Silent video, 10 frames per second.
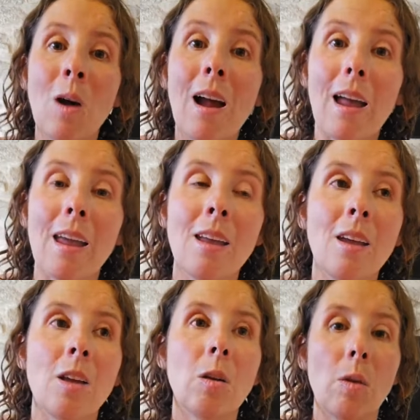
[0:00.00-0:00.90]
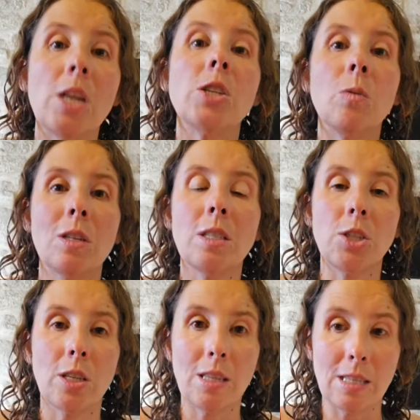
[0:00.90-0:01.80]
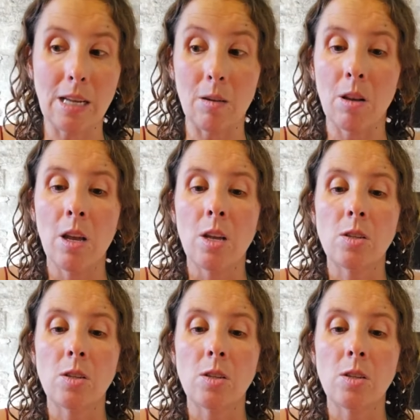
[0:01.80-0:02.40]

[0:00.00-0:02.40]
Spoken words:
why Croatia wants to shut this down.